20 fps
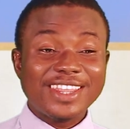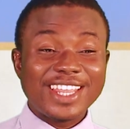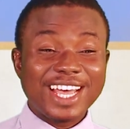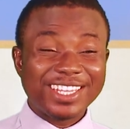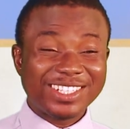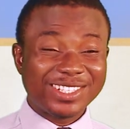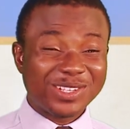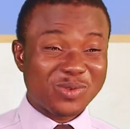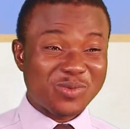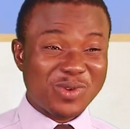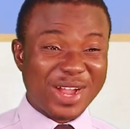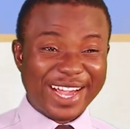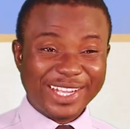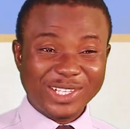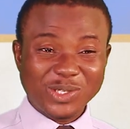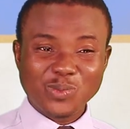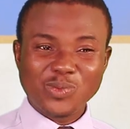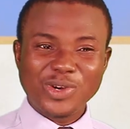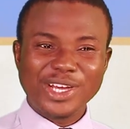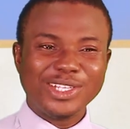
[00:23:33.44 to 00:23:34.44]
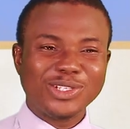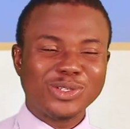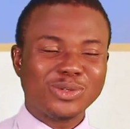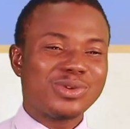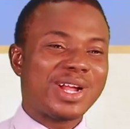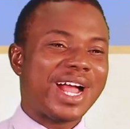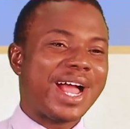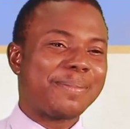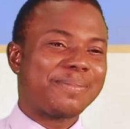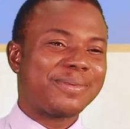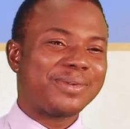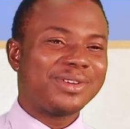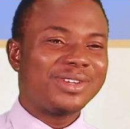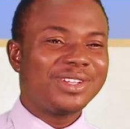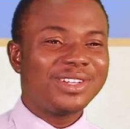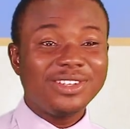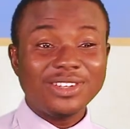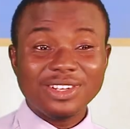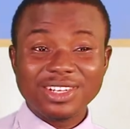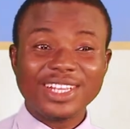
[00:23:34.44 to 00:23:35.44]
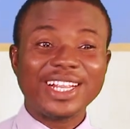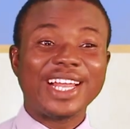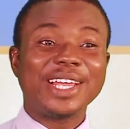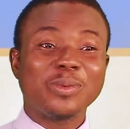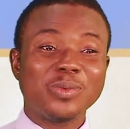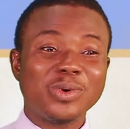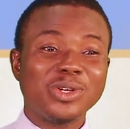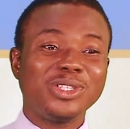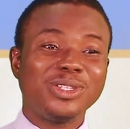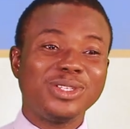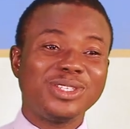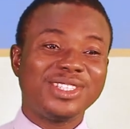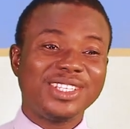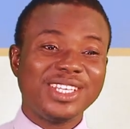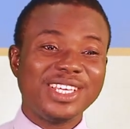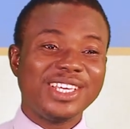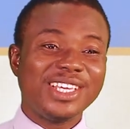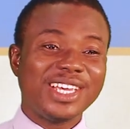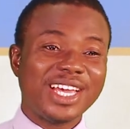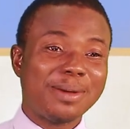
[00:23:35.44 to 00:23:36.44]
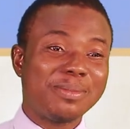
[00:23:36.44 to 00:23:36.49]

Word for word: That's the right way to rap, not like what you see